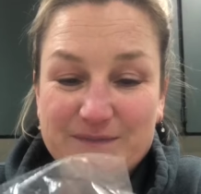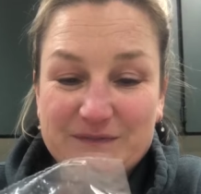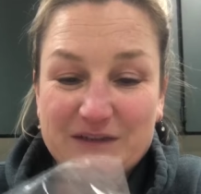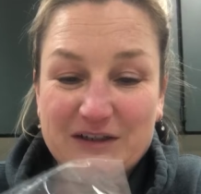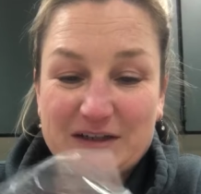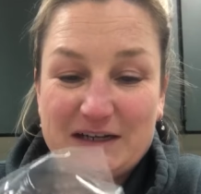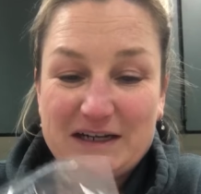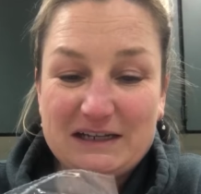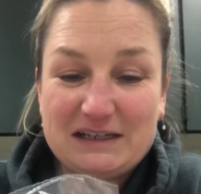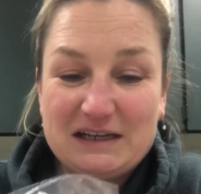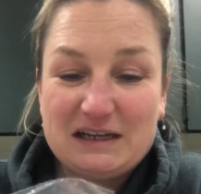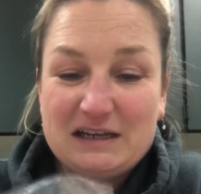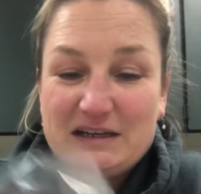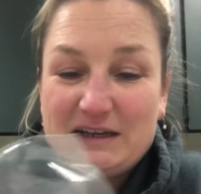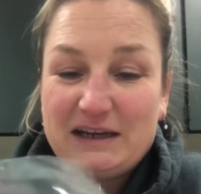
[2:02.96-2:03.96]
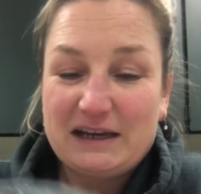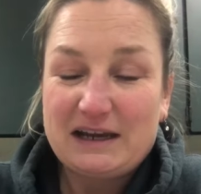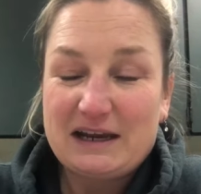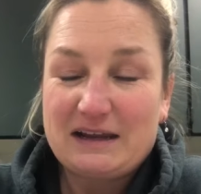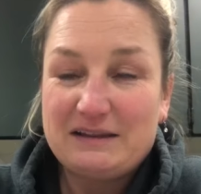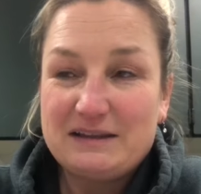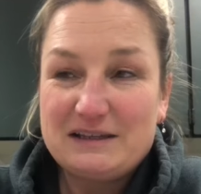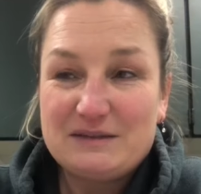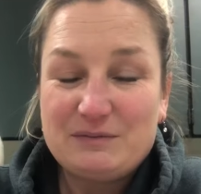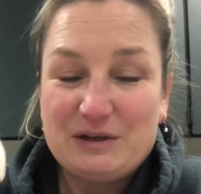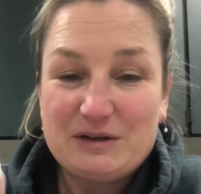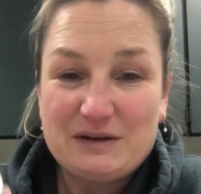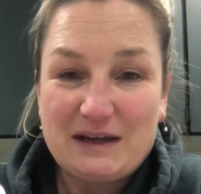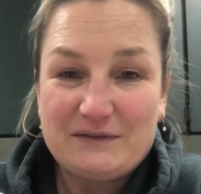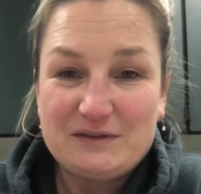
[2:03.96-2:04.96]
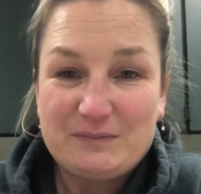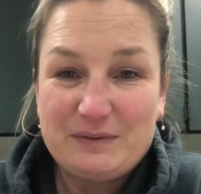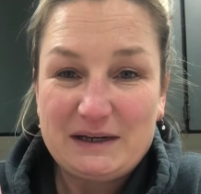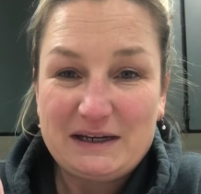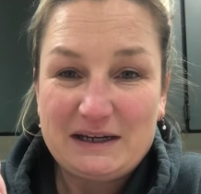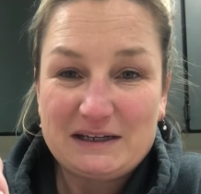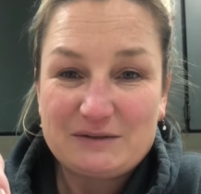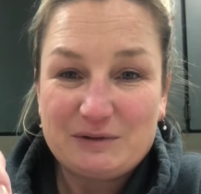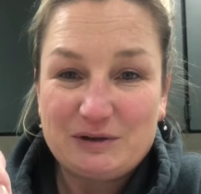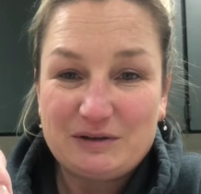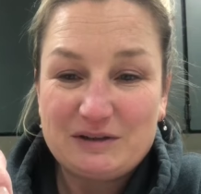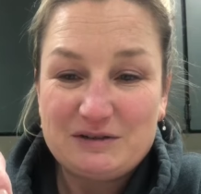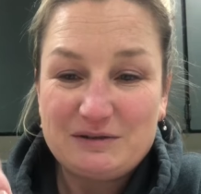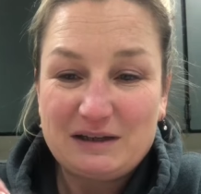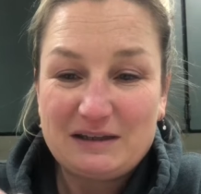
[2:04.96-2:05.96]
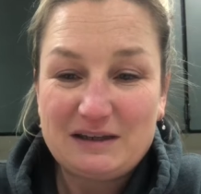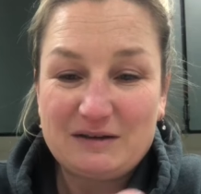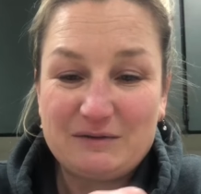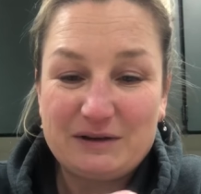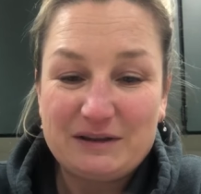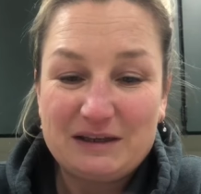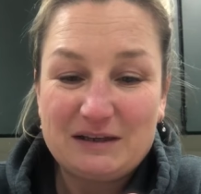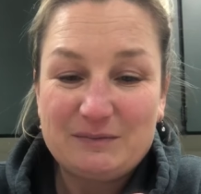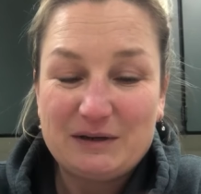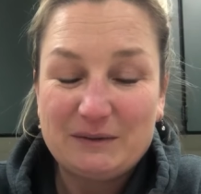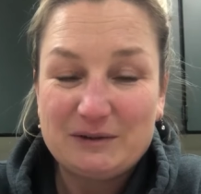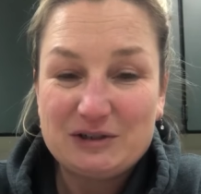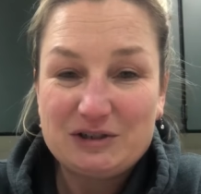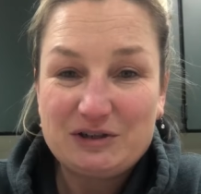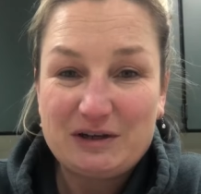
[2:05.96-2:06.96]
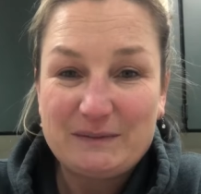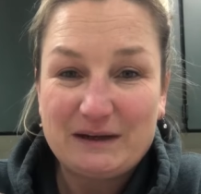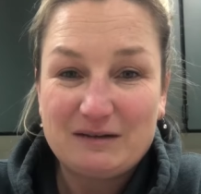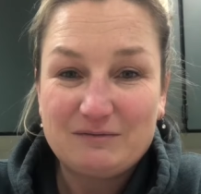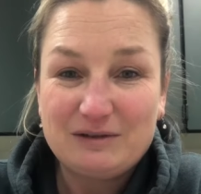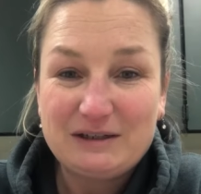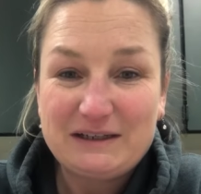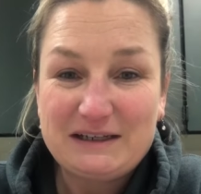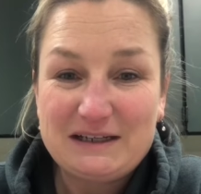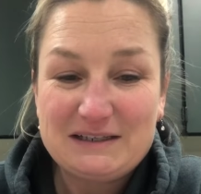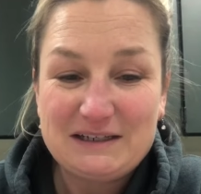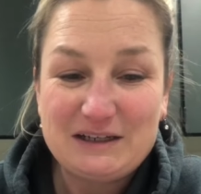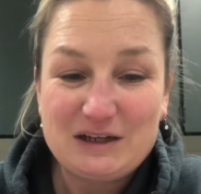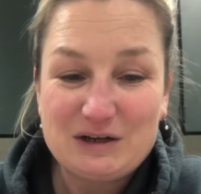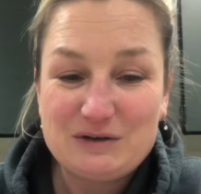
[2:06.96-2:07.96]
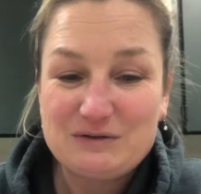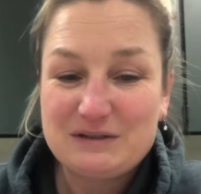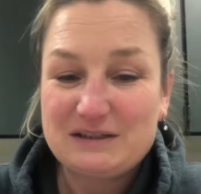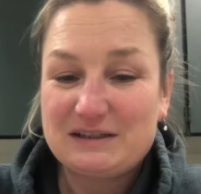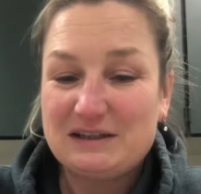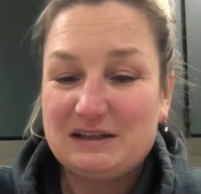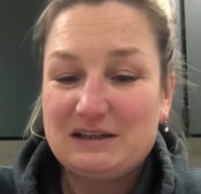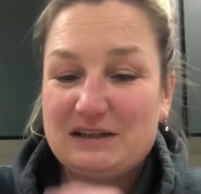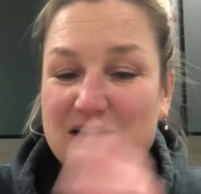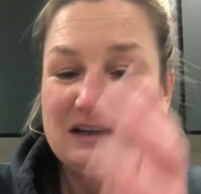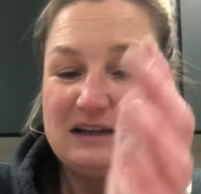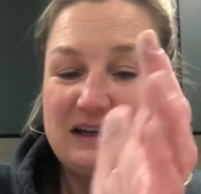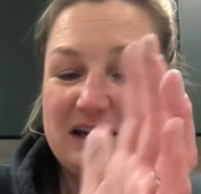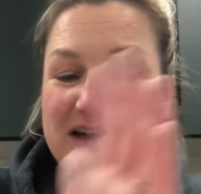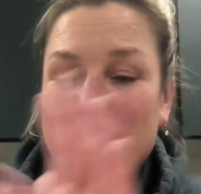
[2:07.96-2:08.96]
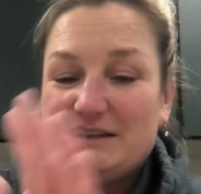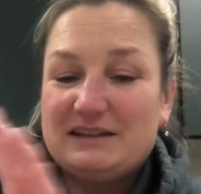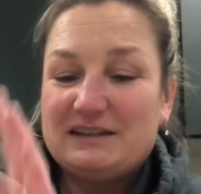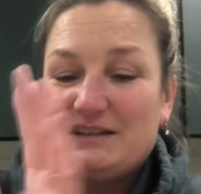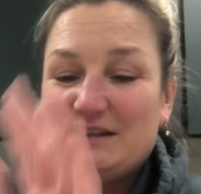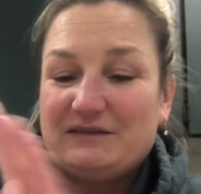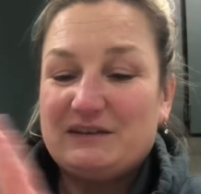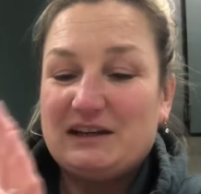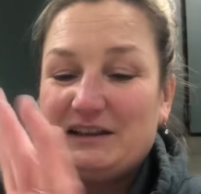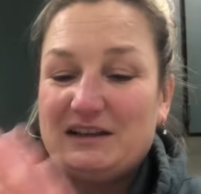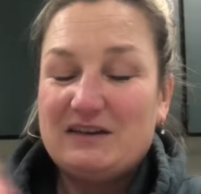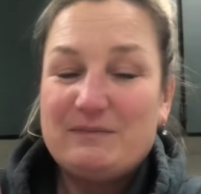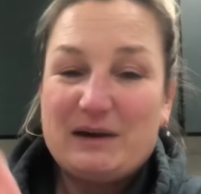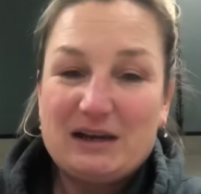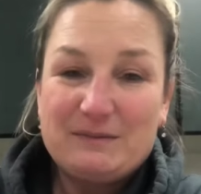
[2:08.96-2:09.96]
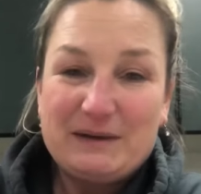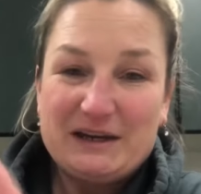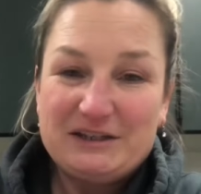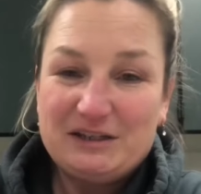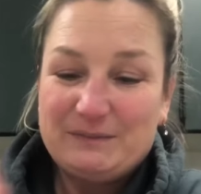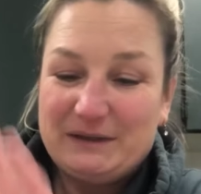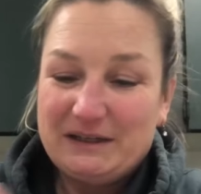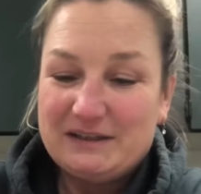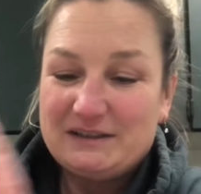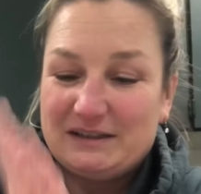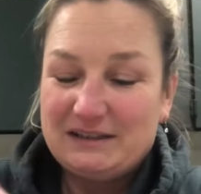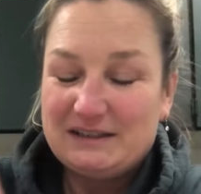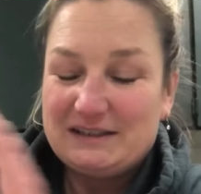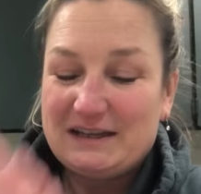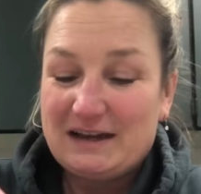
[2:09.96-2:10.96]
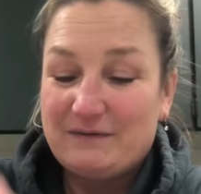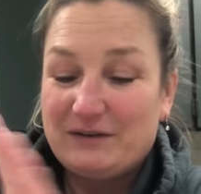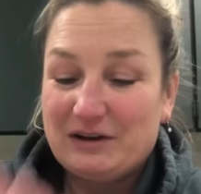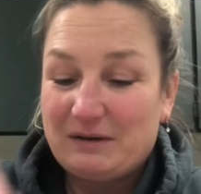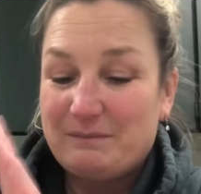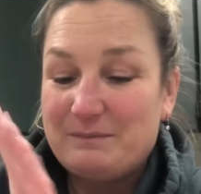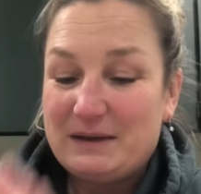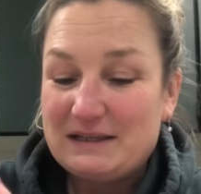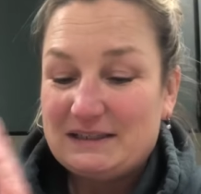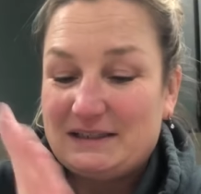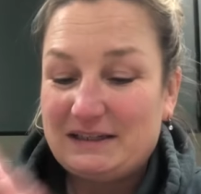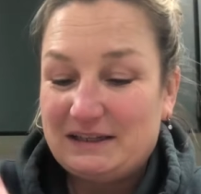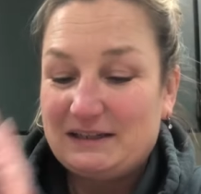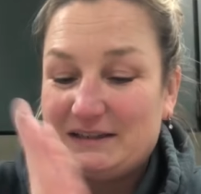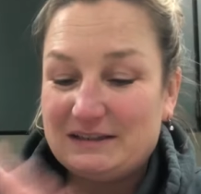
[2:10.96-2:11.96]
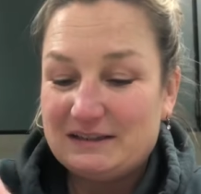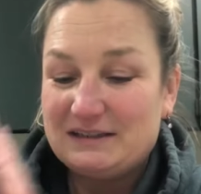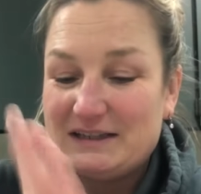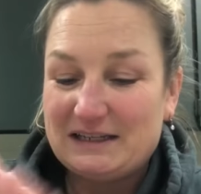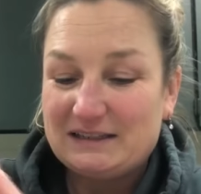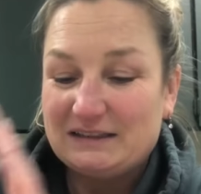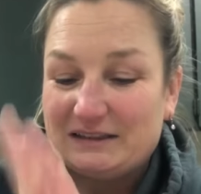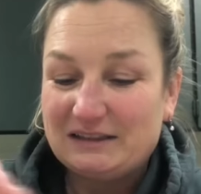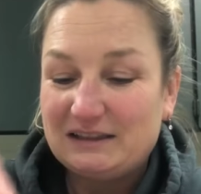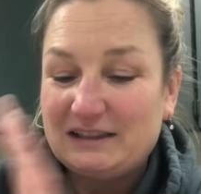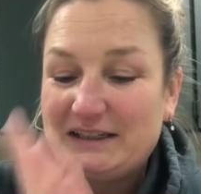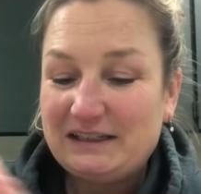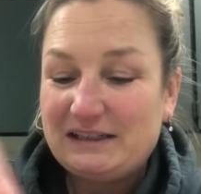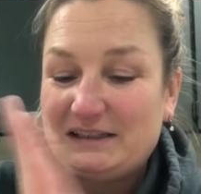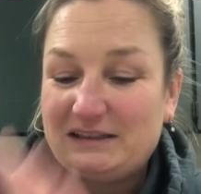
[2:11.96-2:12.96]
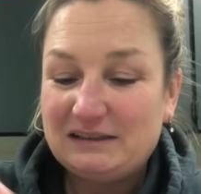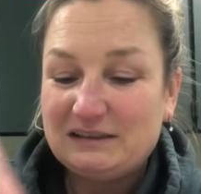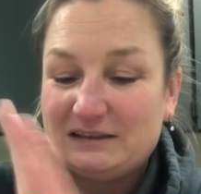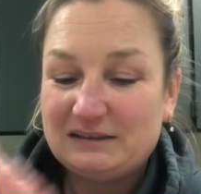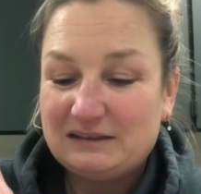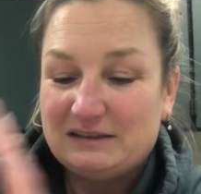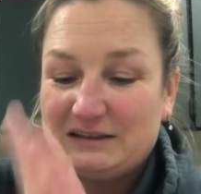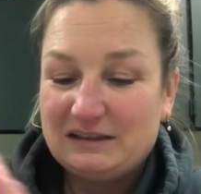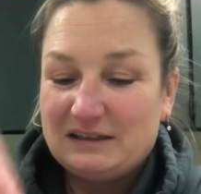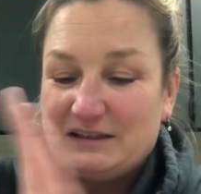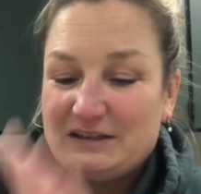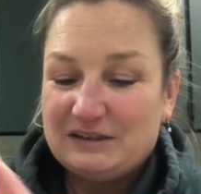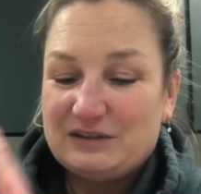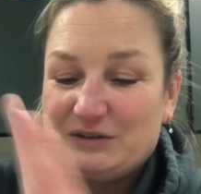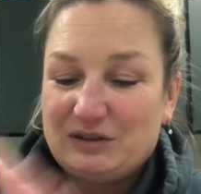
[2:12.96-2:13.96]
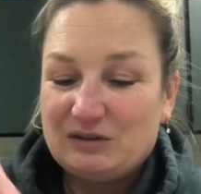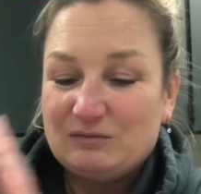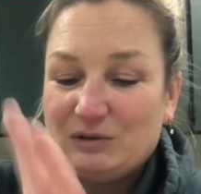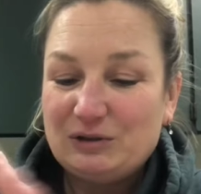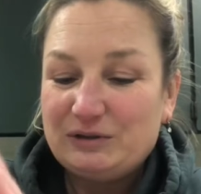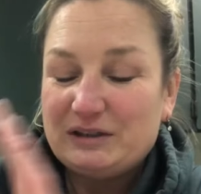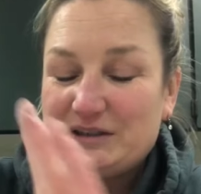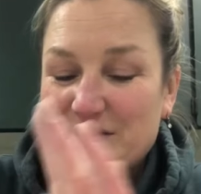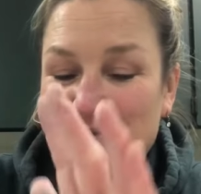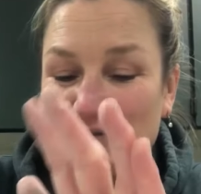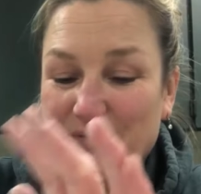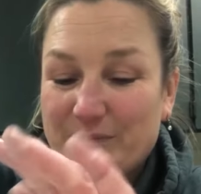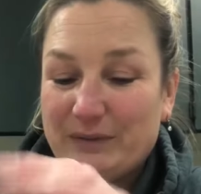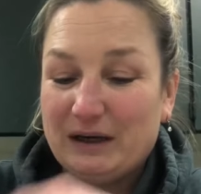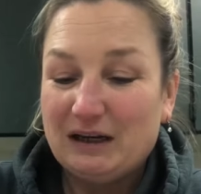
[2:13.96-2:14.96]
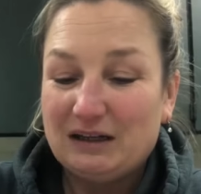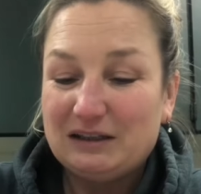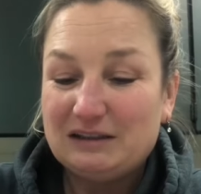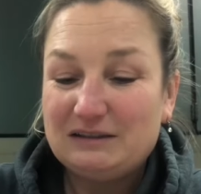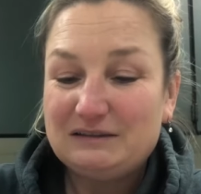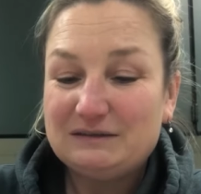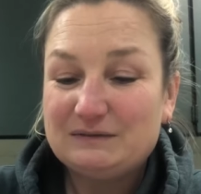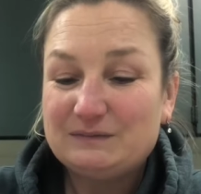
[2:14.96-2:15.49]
All right, and this we don't have to paint, we don't have to do anything with it, but I'm going to show you how to make a really easy host. And this stuff, I love Model Magic because it is not very messy, it's nice and clean. So you roll it into a ball.